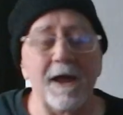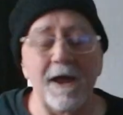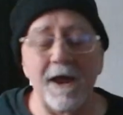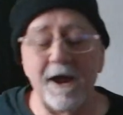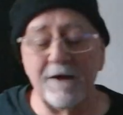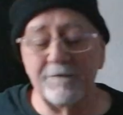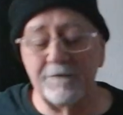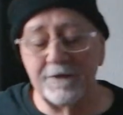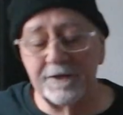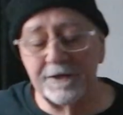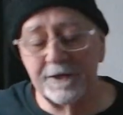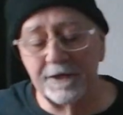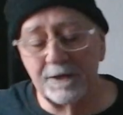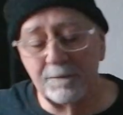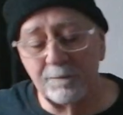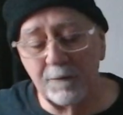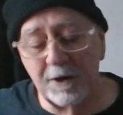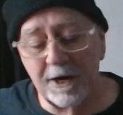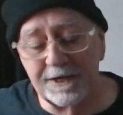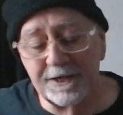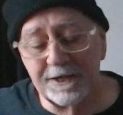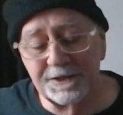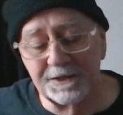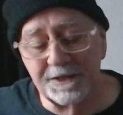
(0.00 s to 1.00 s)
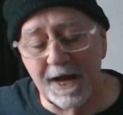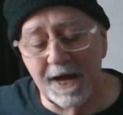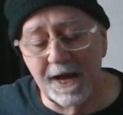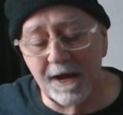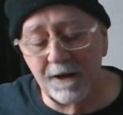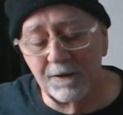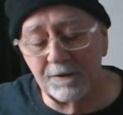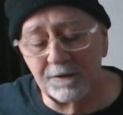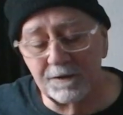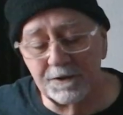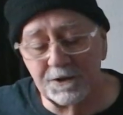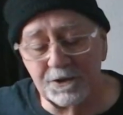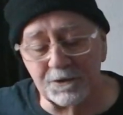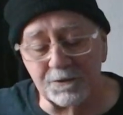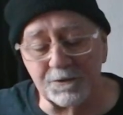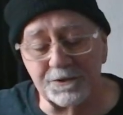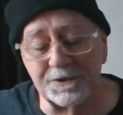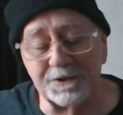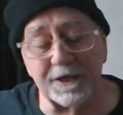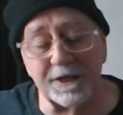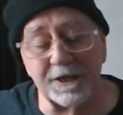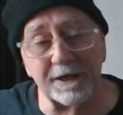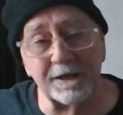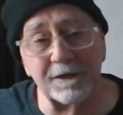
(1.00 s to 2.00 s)
Everything breaks down to
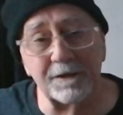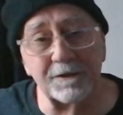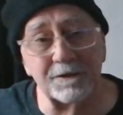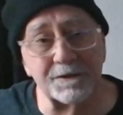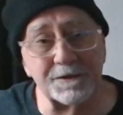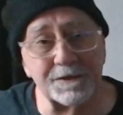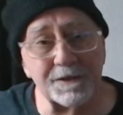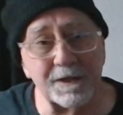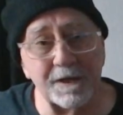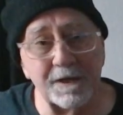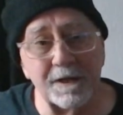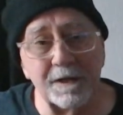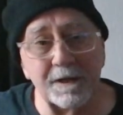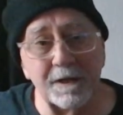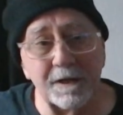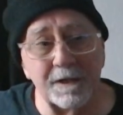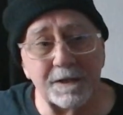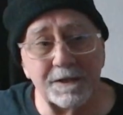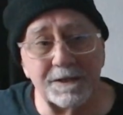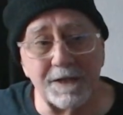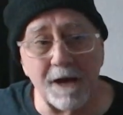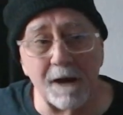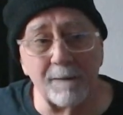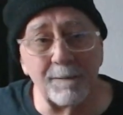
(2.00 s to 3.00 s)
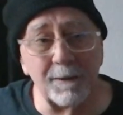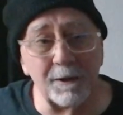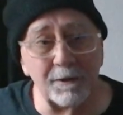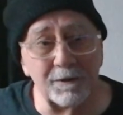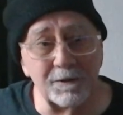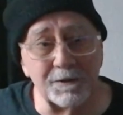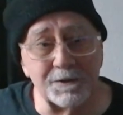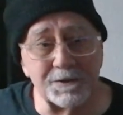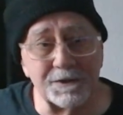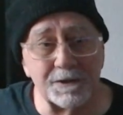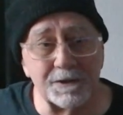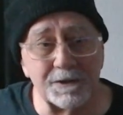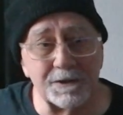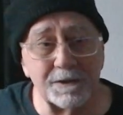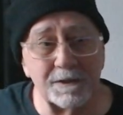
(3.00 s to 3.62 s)
singles, doubles,